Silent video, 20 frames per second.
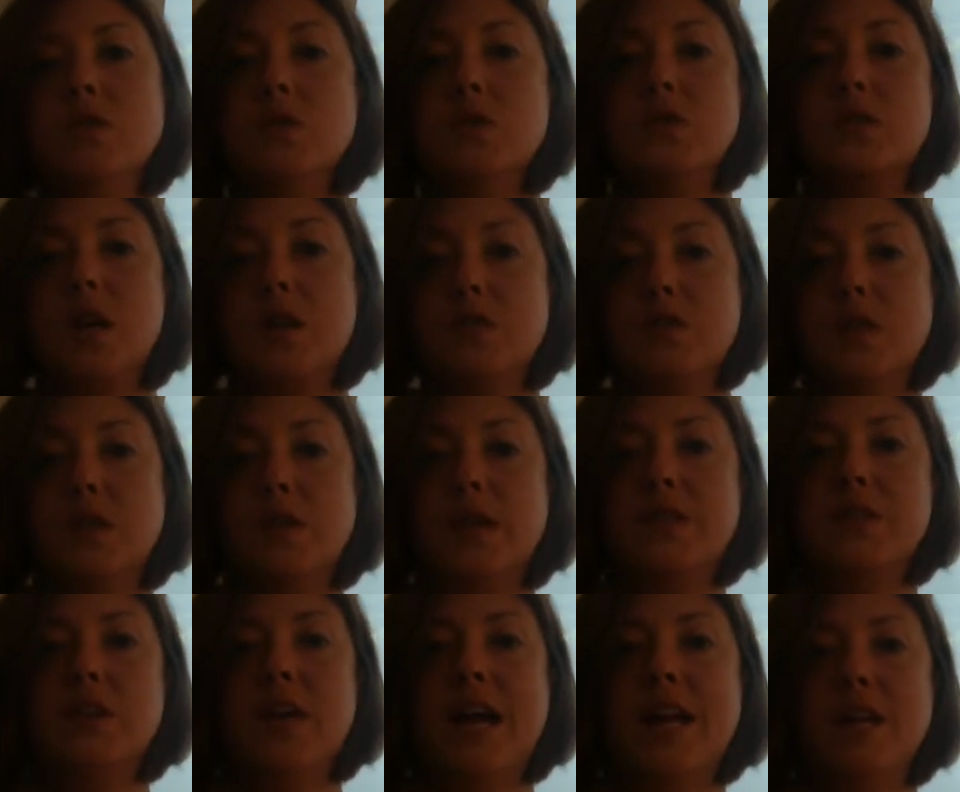those custody
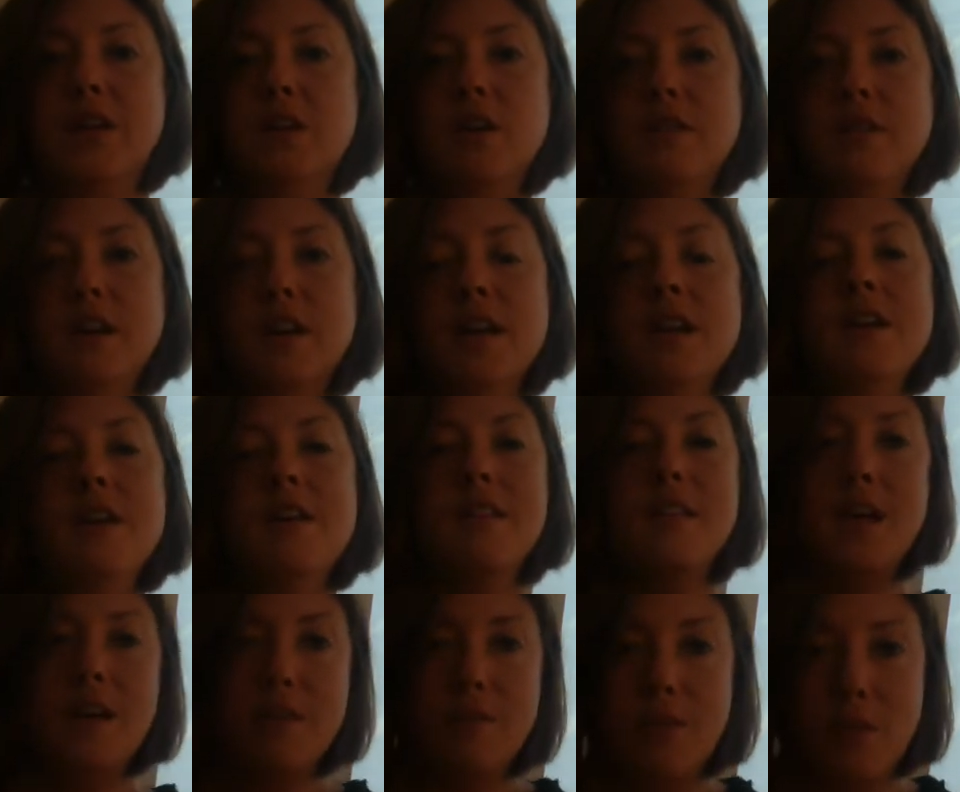rights are handed over,
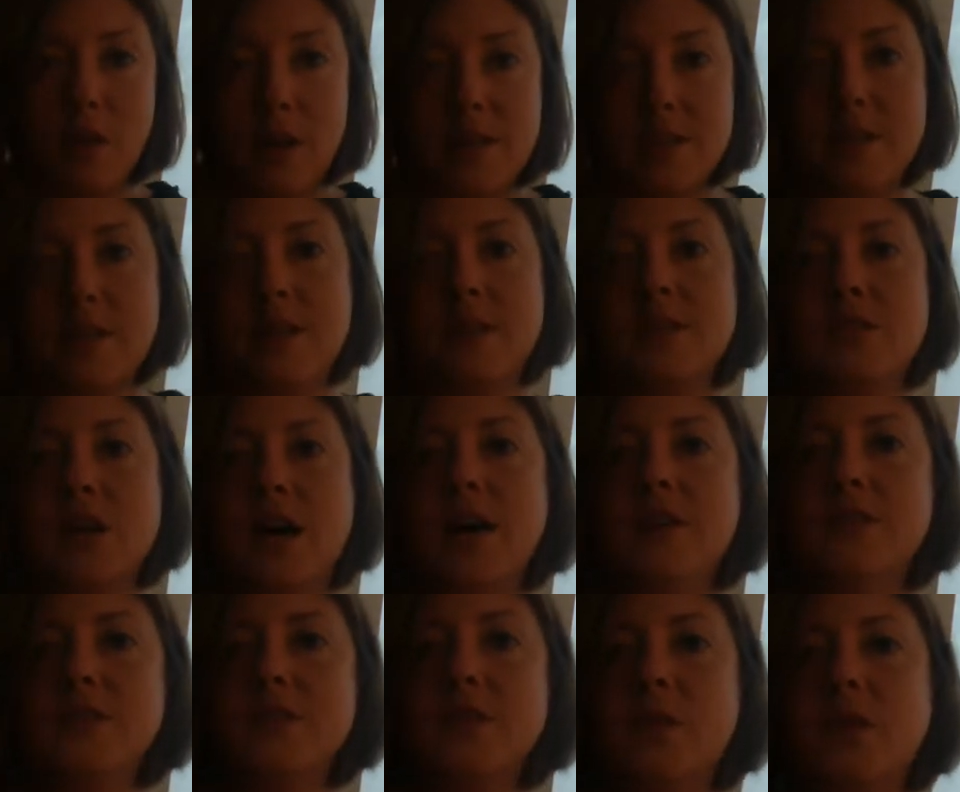then of course the
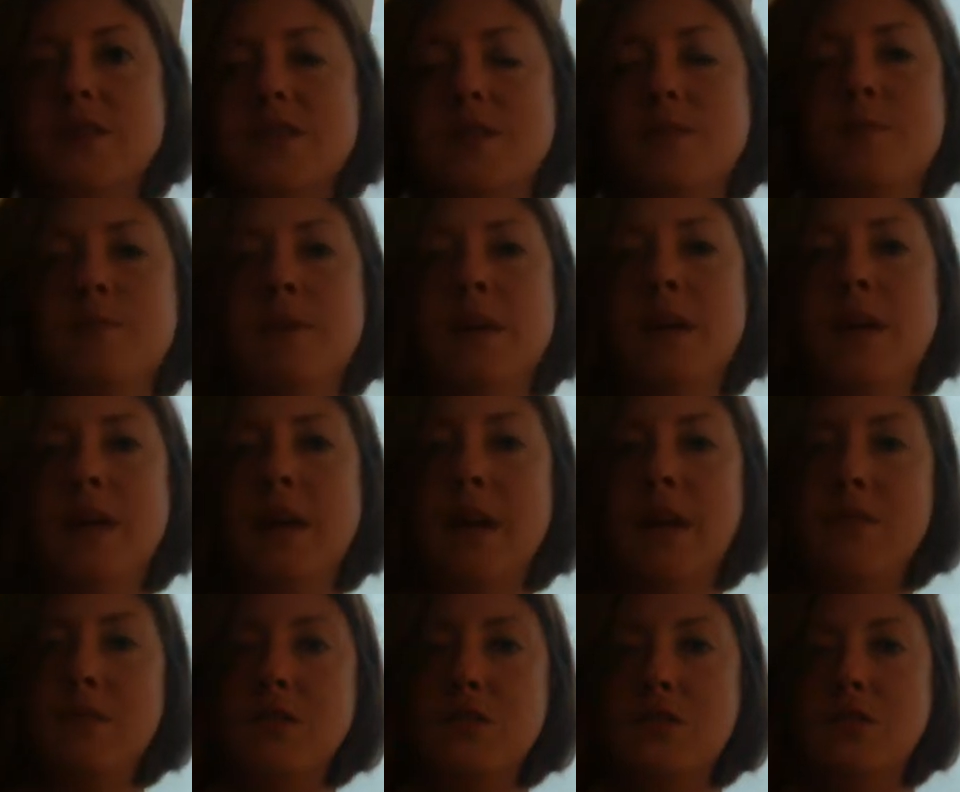child is going to be
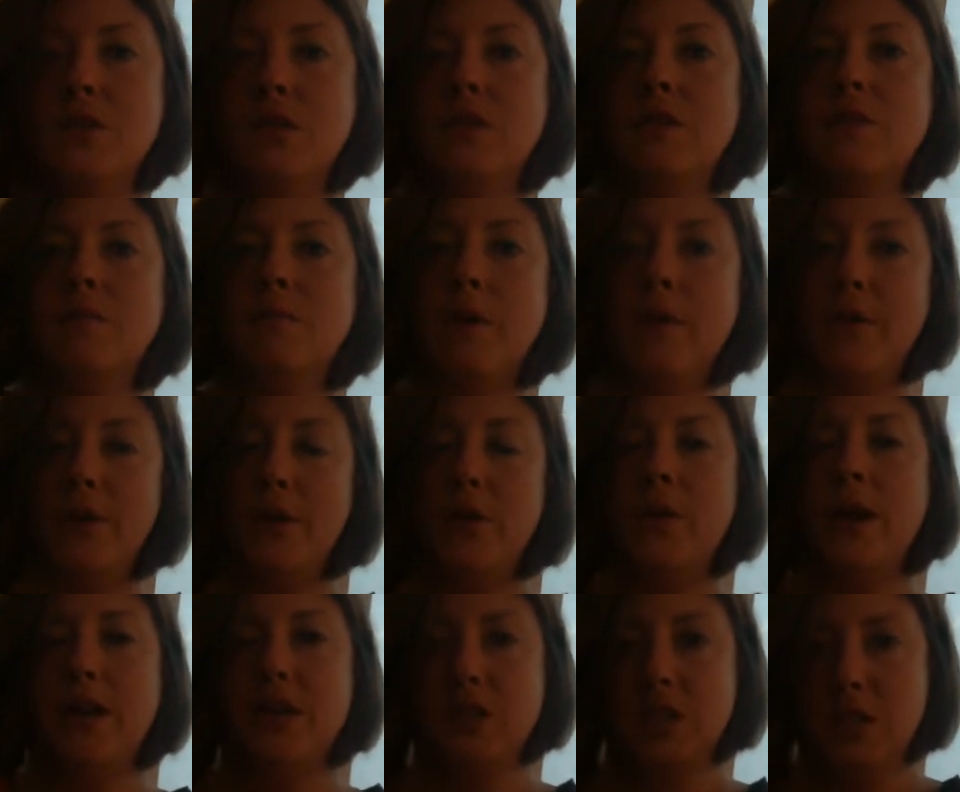given to the mother who
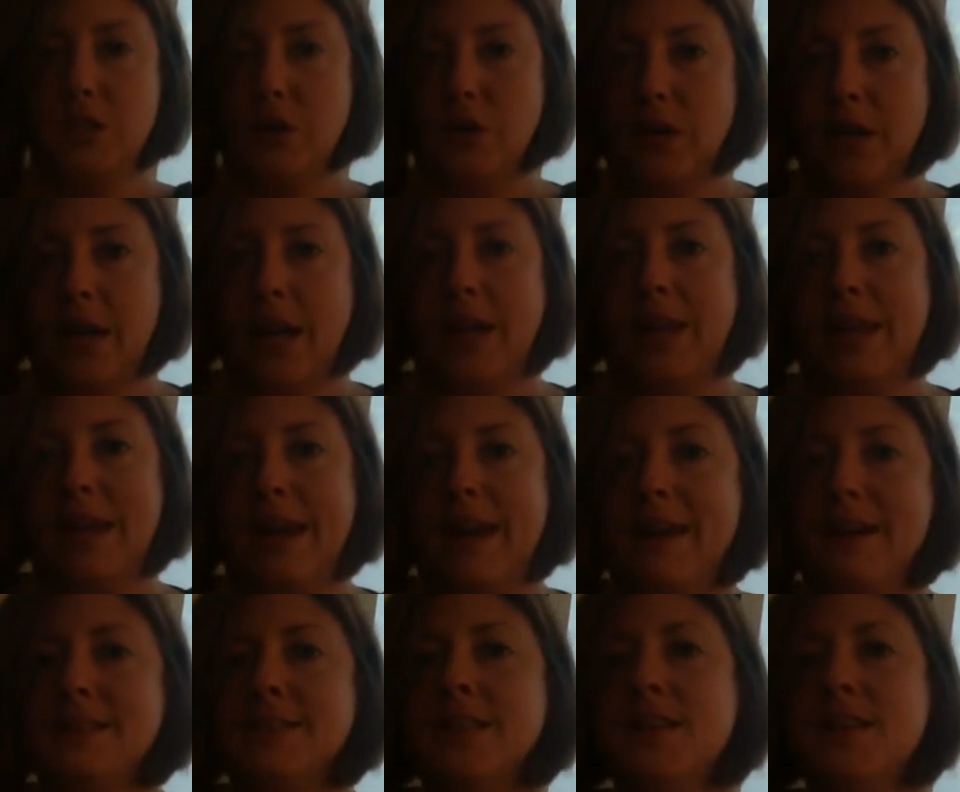actually donated the eggs.